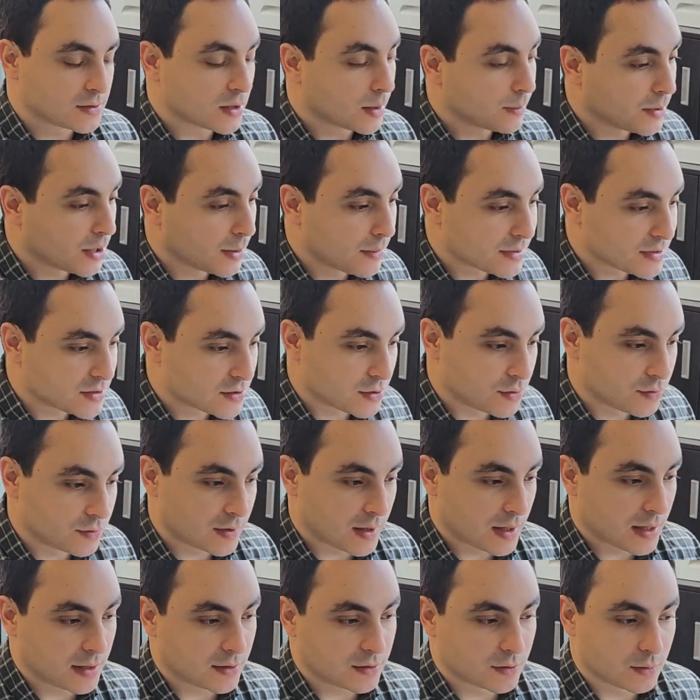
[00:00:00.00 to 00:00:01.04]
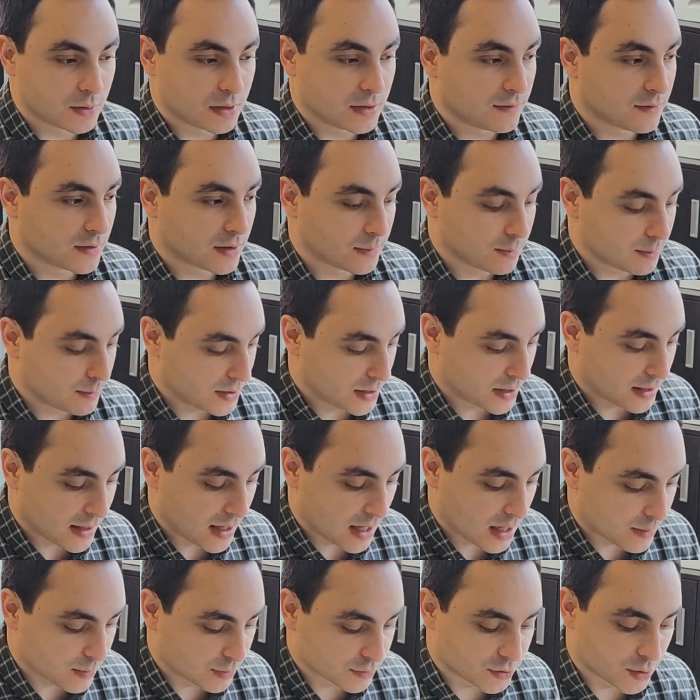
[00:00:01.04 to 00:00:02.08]
supplements to take to even being
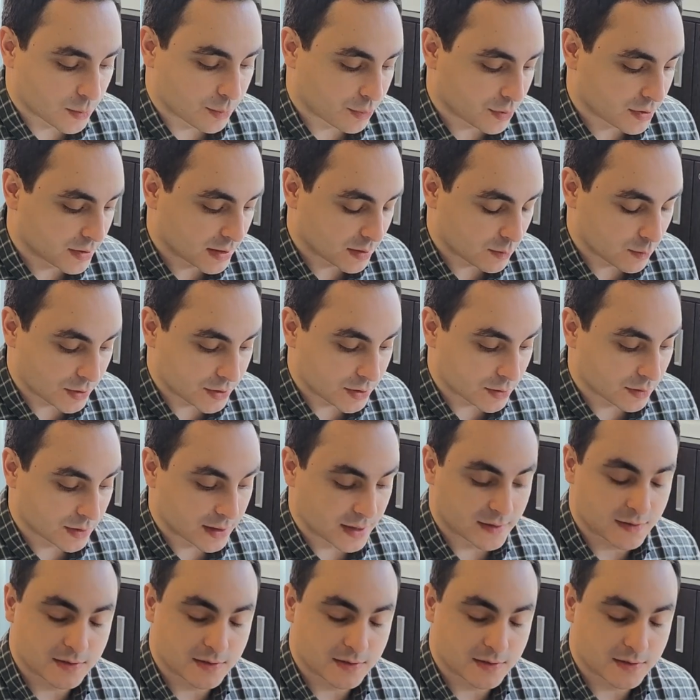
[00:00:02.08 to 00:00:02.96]
able to predict when you'll